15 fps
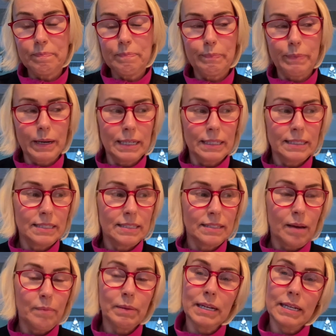but
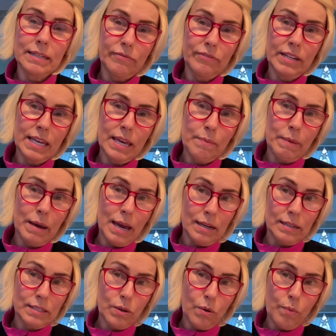I'm gonna definitely keep my
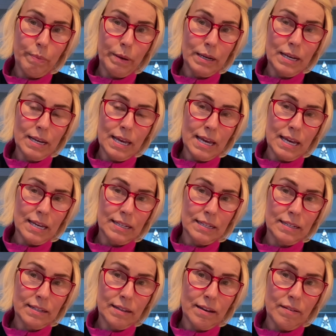eyes open, and